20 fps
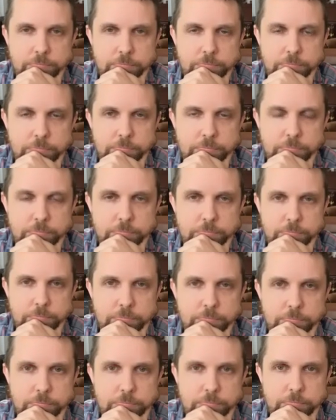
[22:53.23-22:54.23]

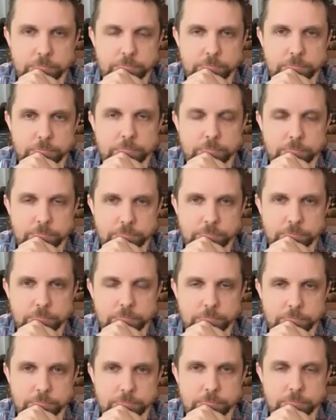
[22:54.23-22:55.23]

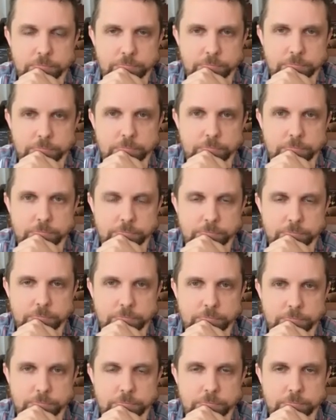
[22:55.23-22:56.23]

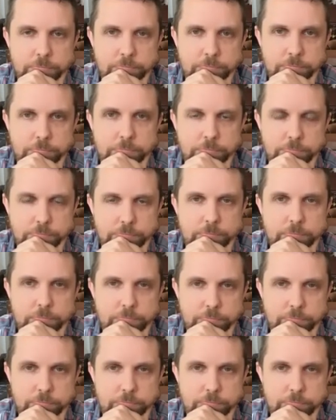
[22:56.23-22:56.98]
This person isn't speaking.